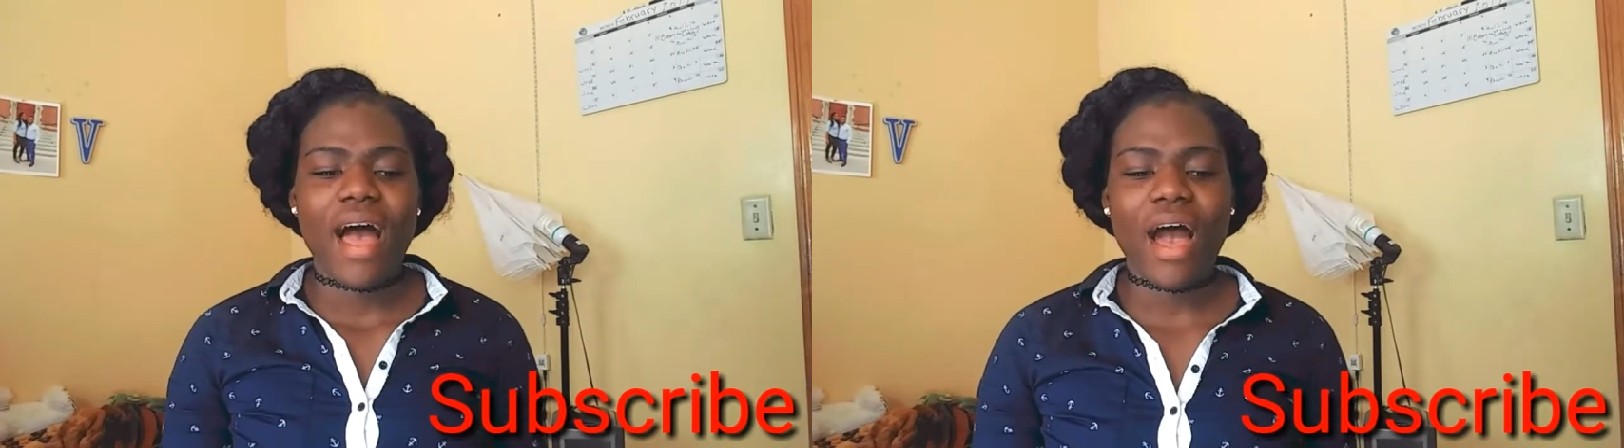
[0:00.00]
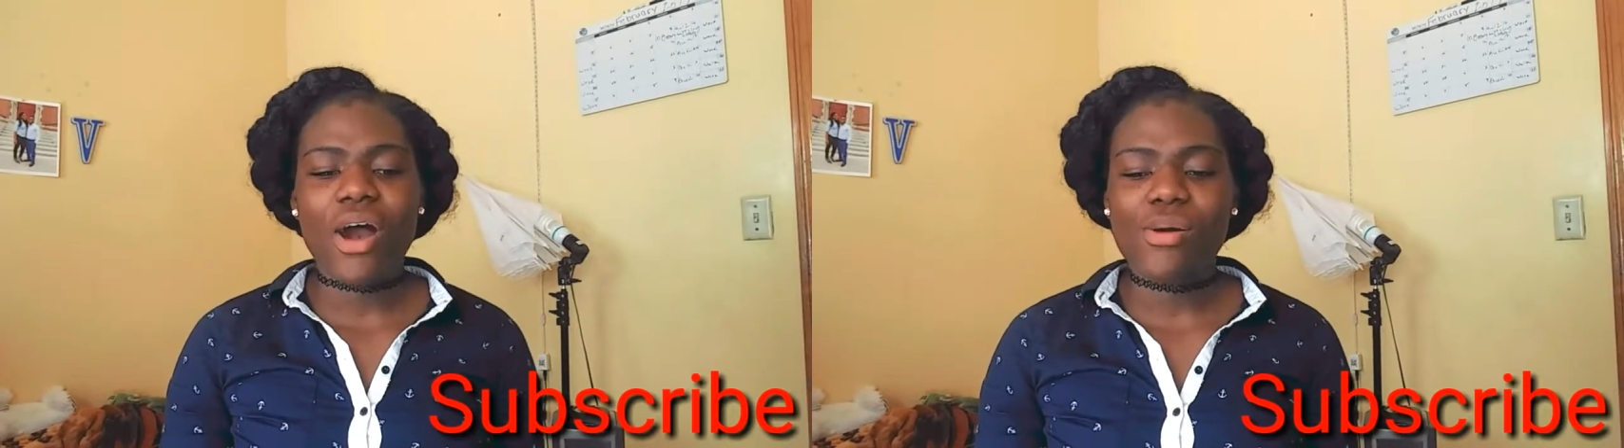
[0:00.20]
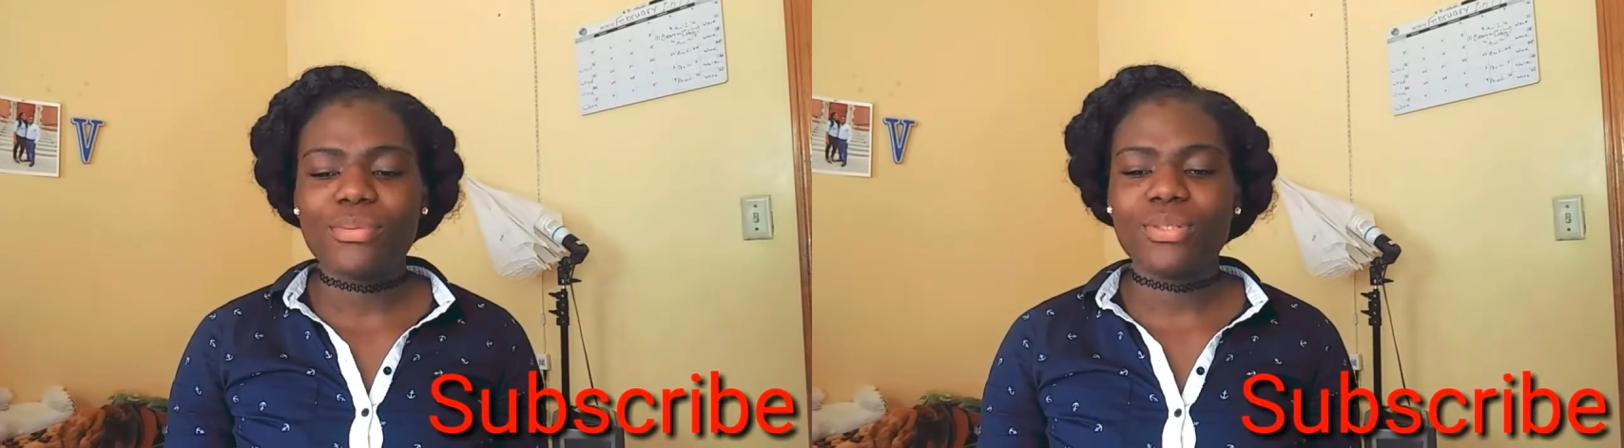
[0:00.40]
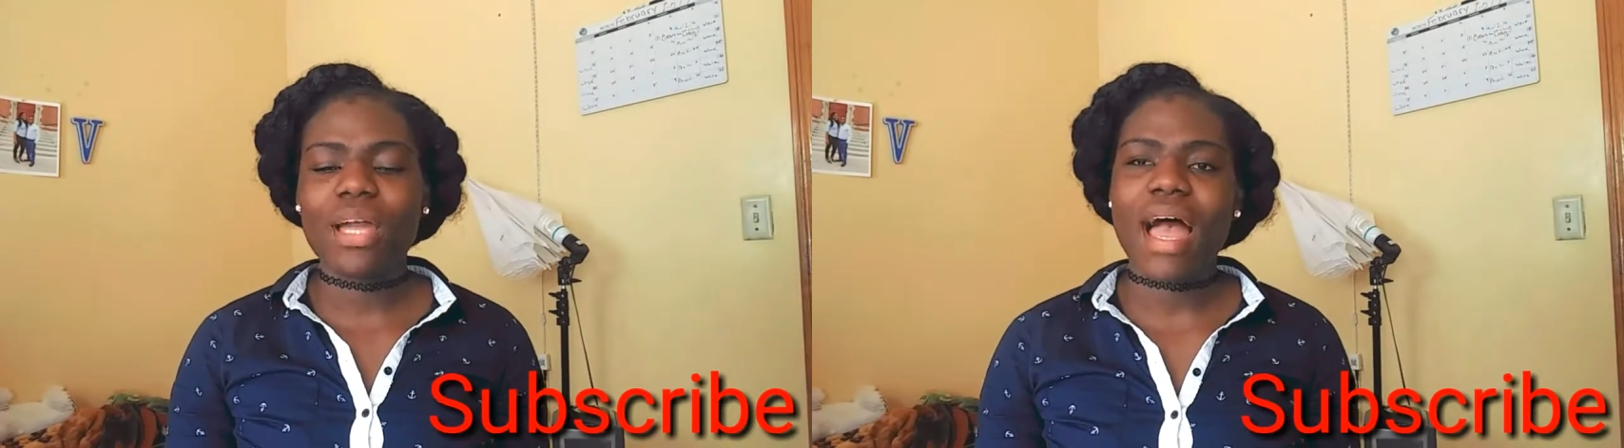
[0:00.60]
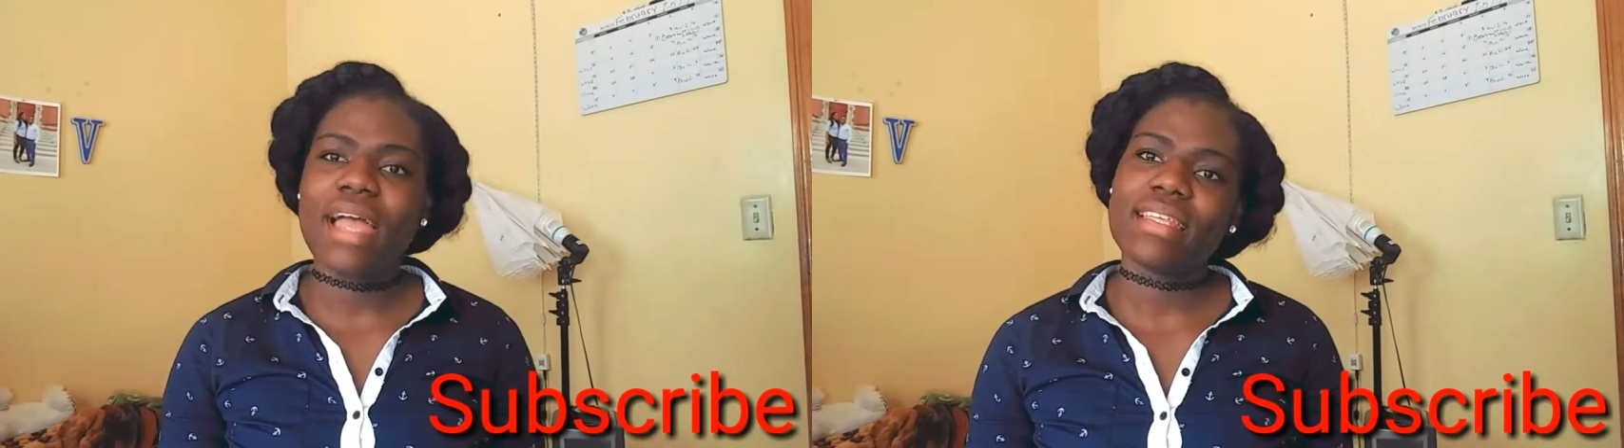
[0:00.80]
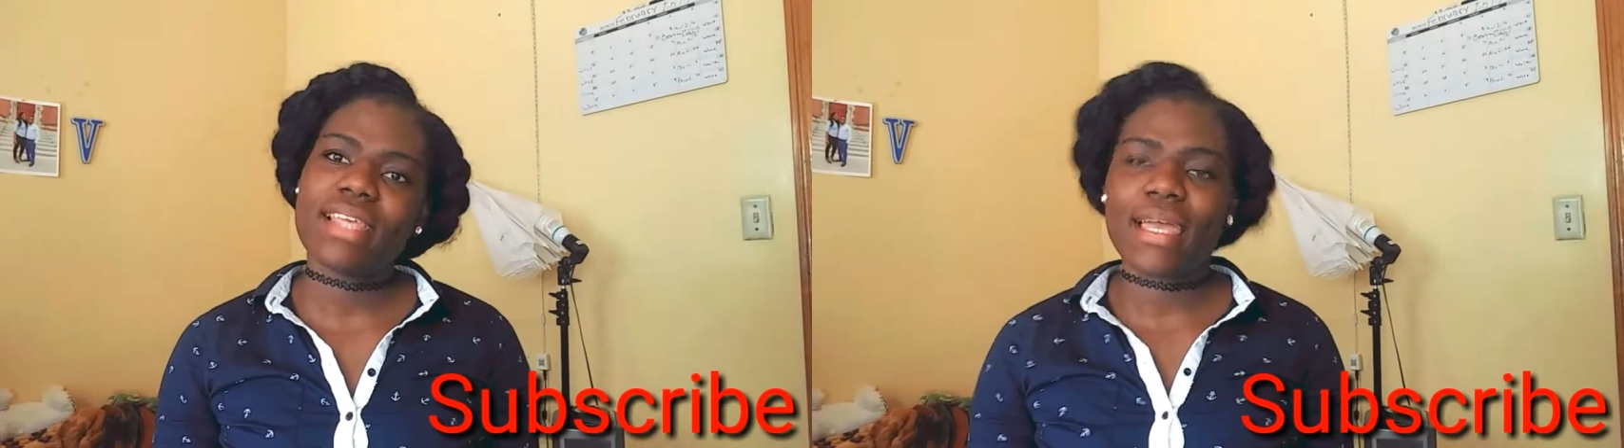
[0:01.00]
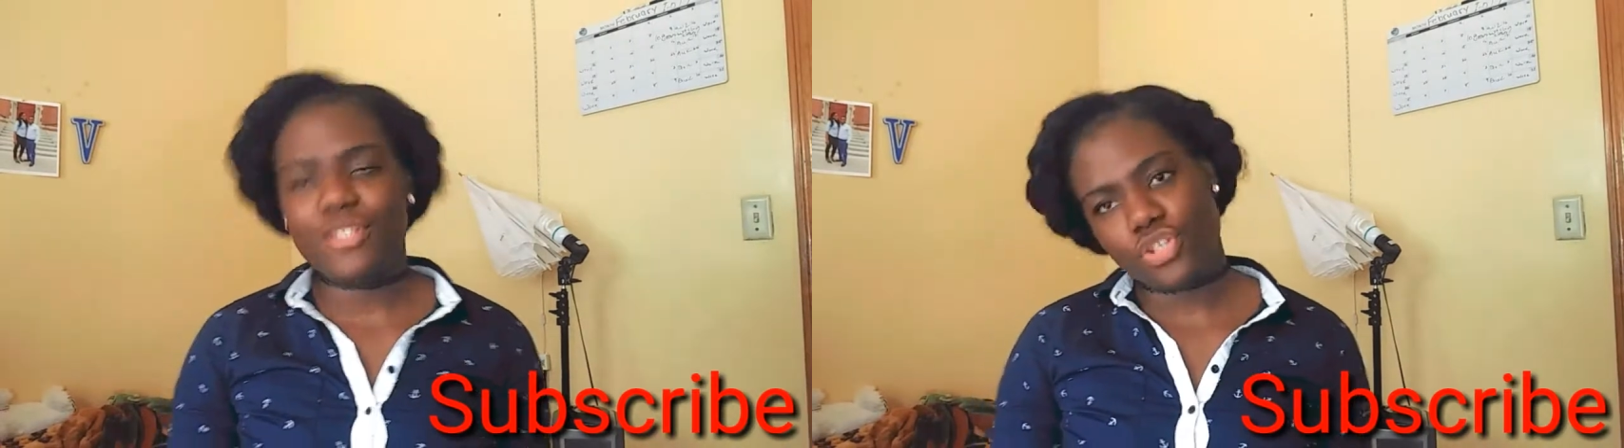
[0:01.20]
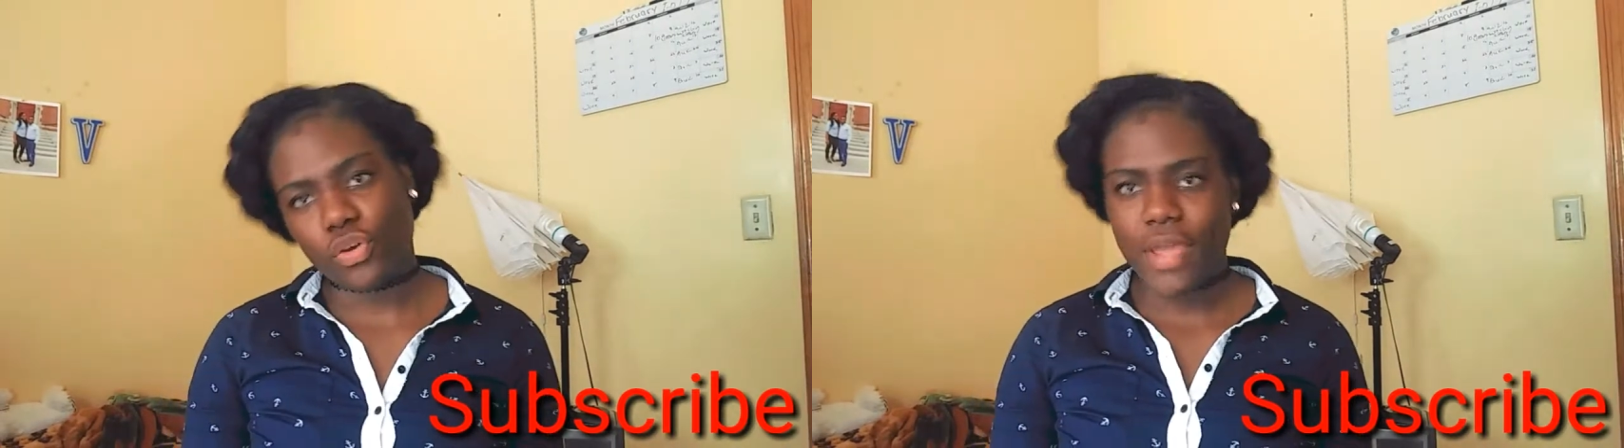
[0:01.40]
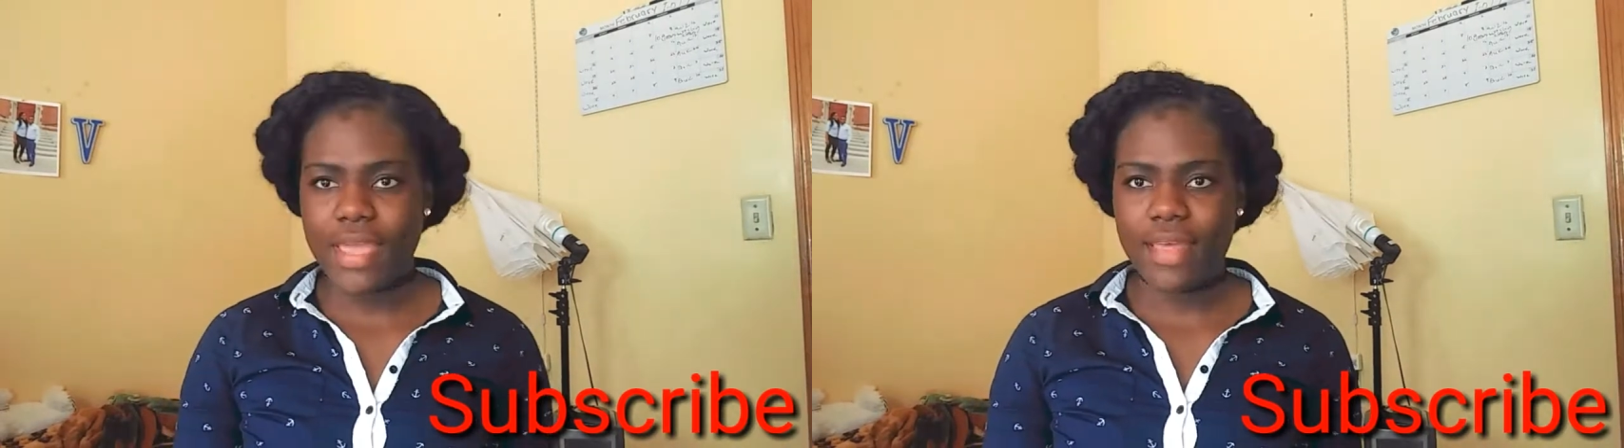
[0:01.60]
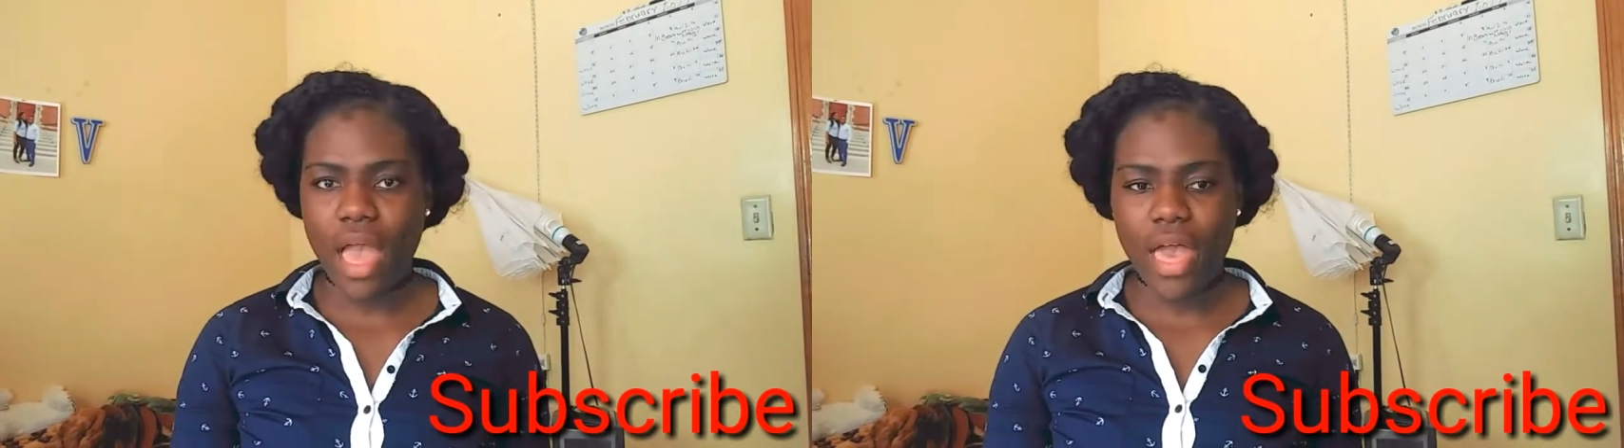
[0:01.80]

I hope you guys enjoy